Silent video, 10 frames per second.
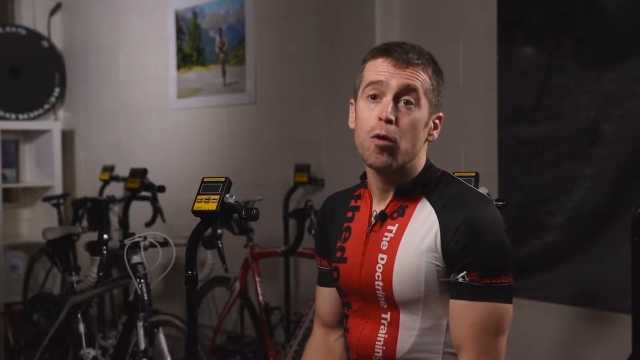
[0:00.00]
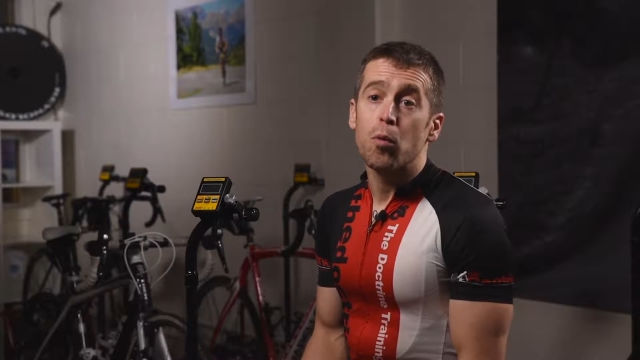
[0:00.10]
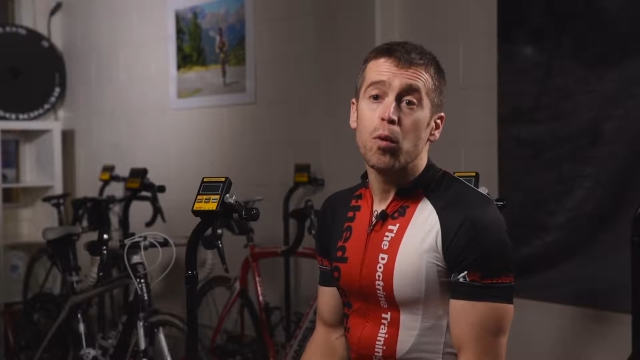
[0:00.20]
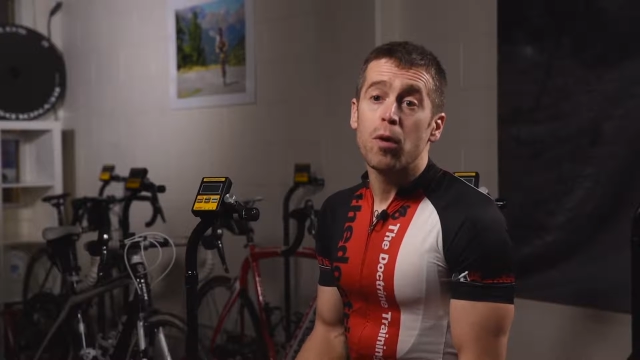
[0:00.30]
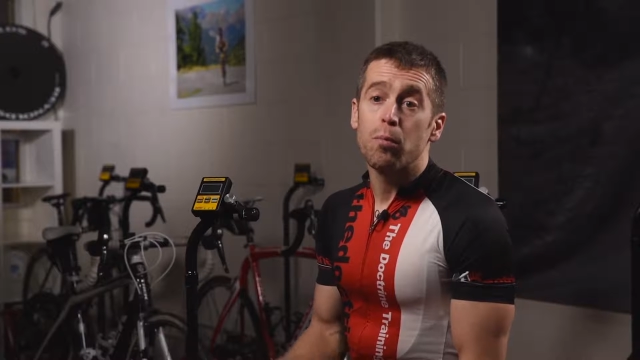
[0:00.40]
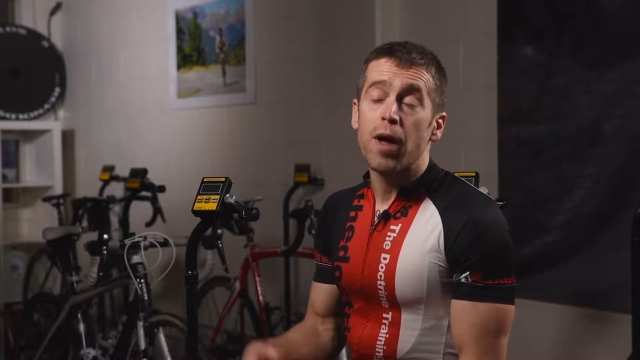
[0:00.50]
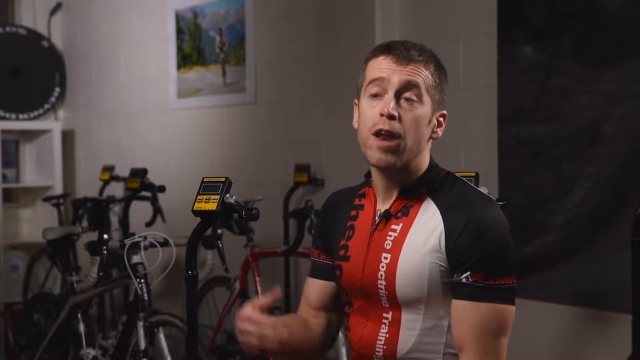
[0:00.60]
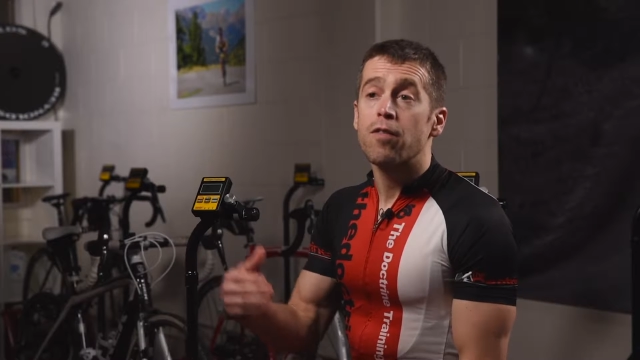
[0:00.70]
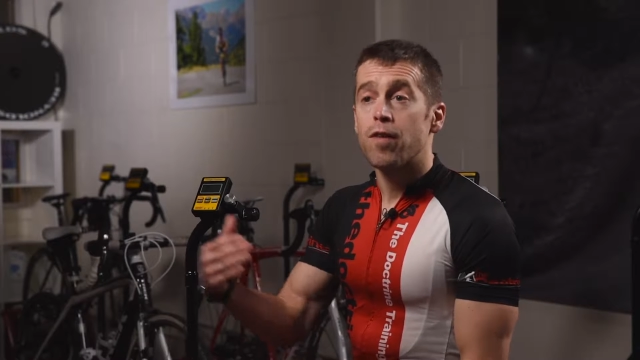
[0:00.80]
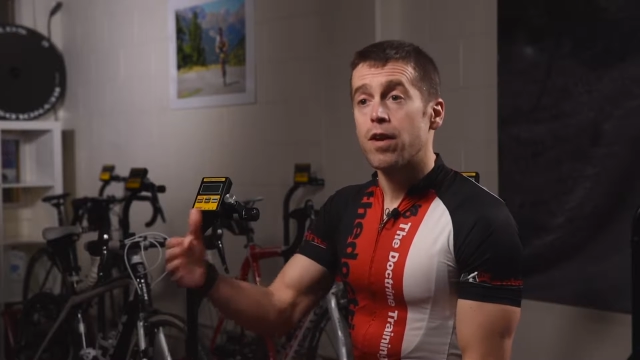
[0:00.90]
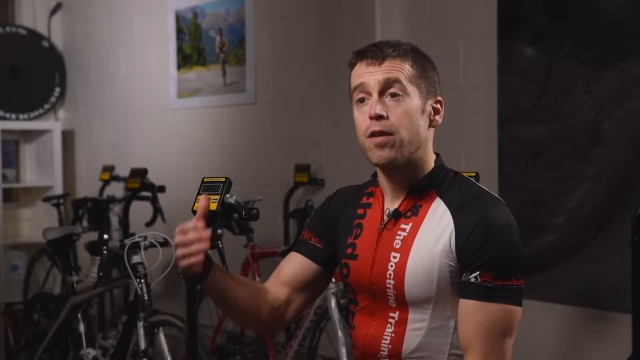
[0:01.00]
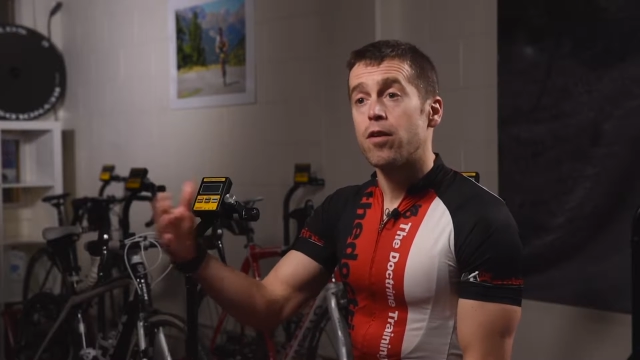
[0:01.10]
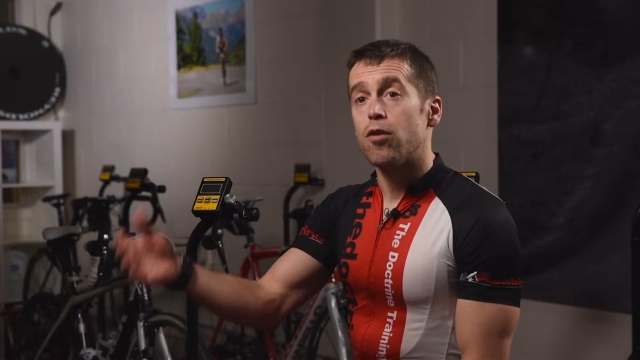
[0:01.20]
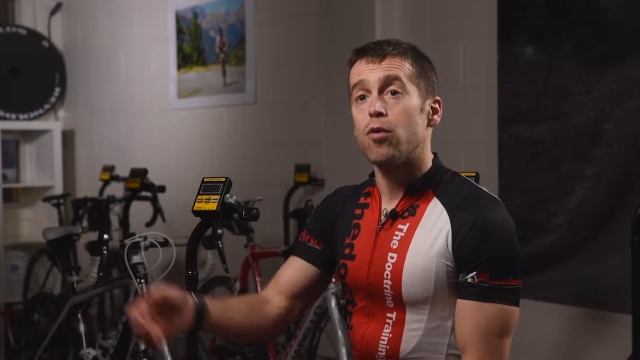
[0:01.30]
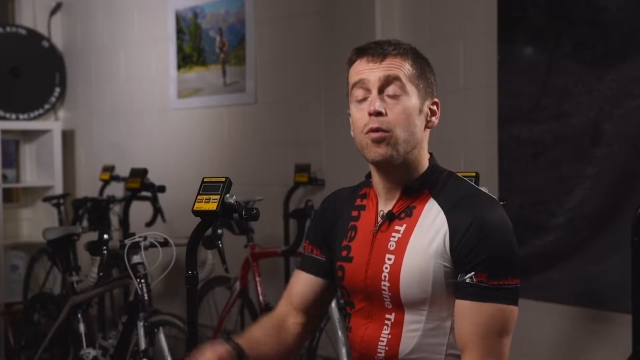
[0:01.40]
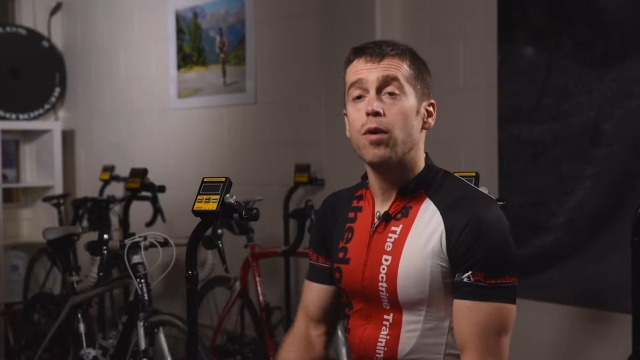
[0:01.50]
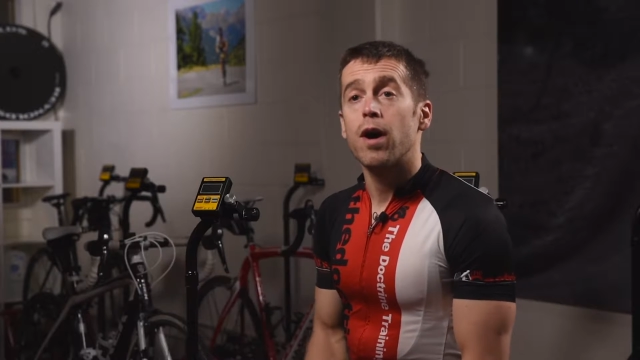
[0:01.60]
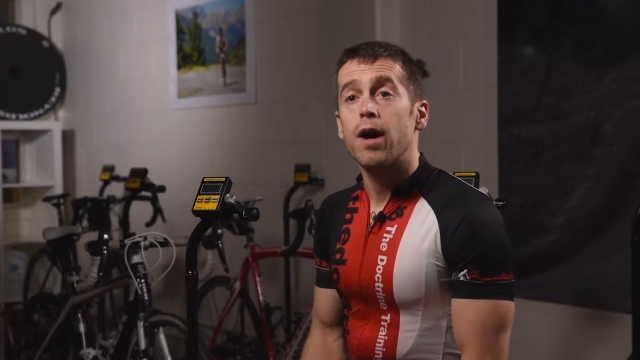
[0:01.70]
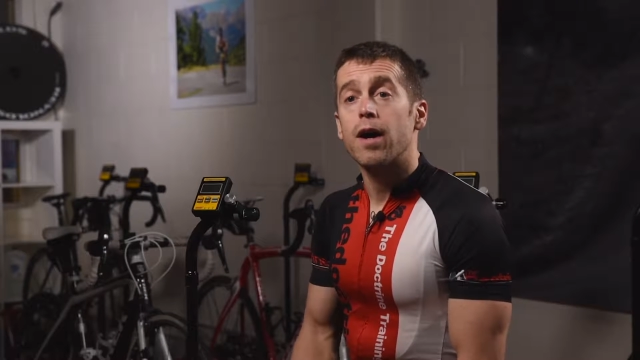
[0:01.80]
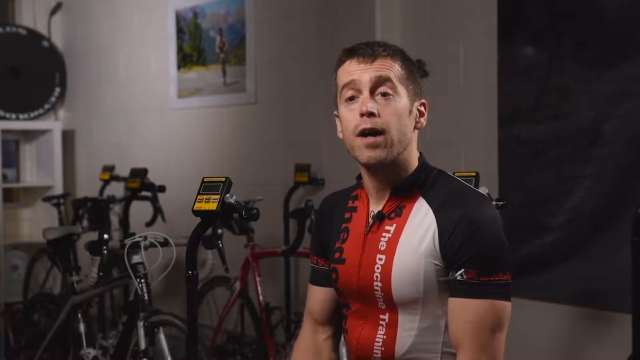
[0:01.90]
will benefit you
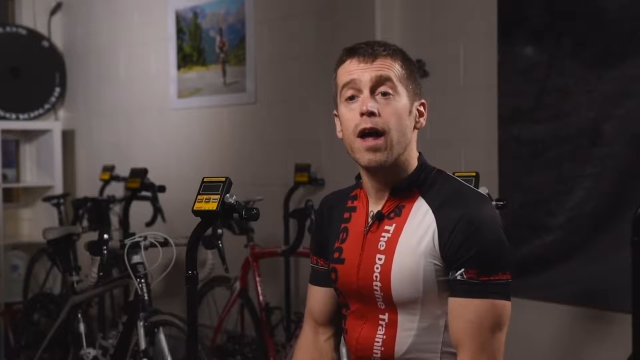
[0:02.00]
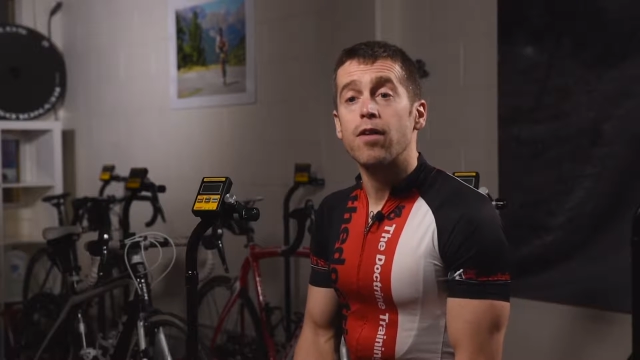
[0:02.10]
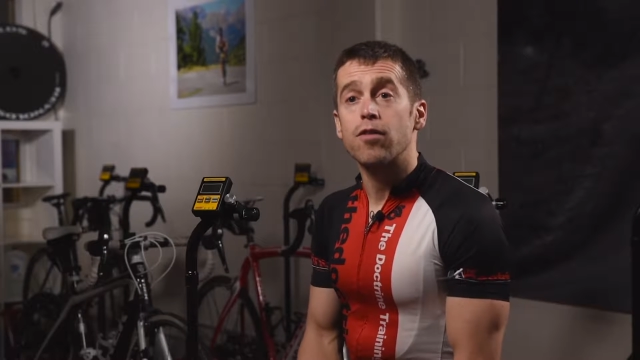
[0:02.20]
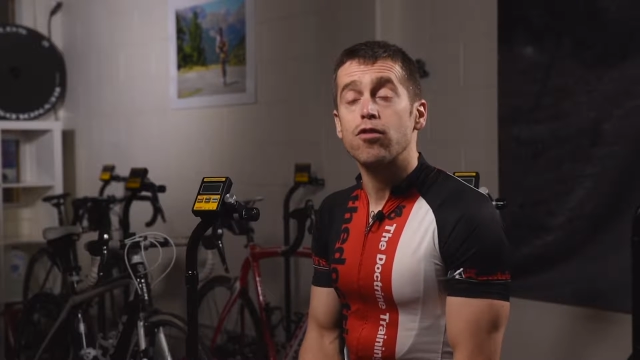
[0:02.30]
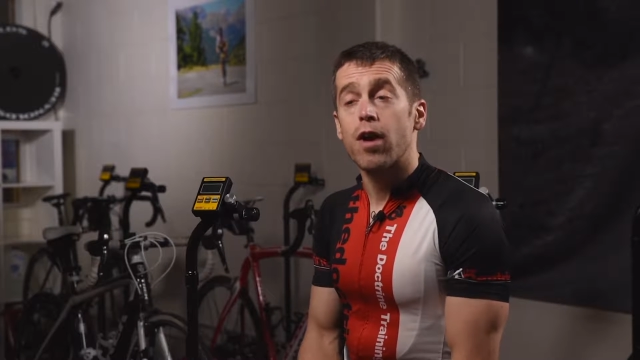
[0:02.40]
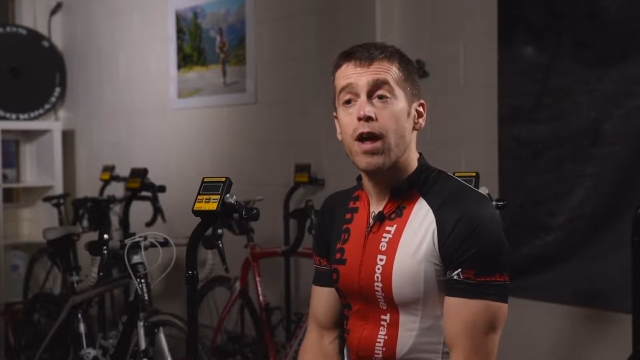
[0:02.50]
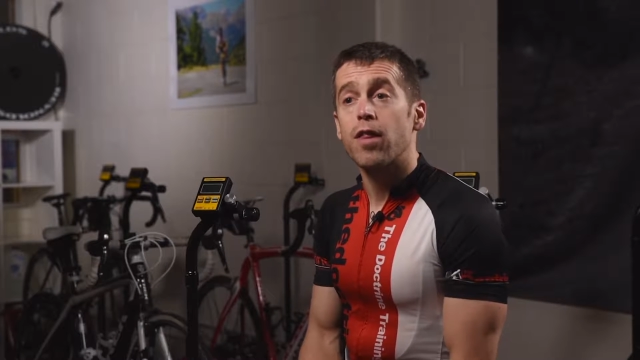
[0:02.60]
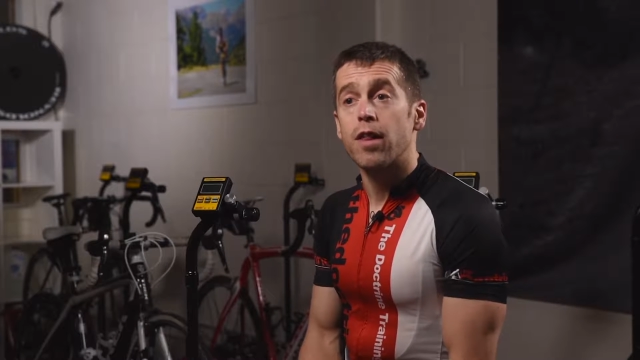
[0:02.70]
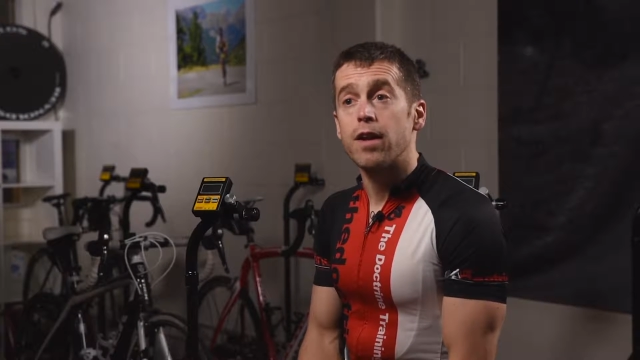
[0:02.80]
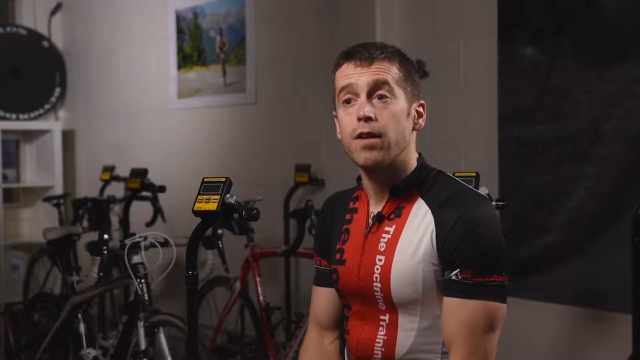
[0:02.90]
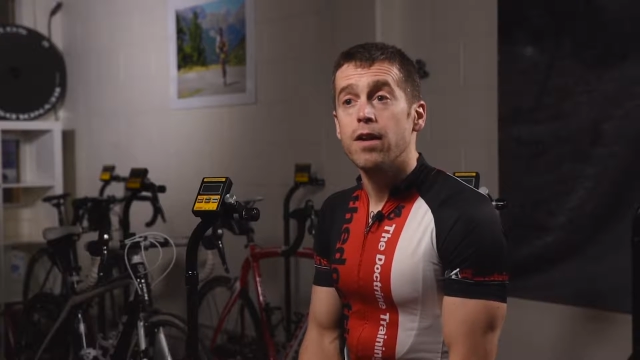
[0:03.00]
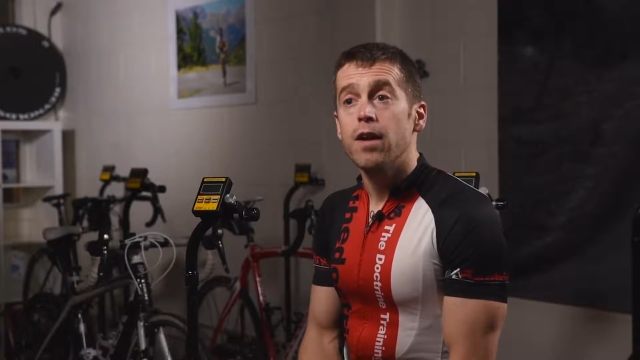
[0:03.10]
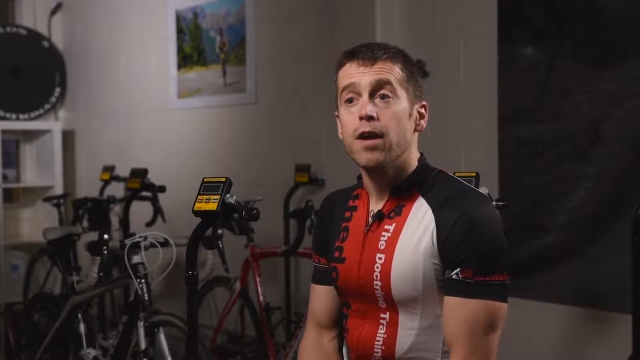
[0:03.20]
as a triathlete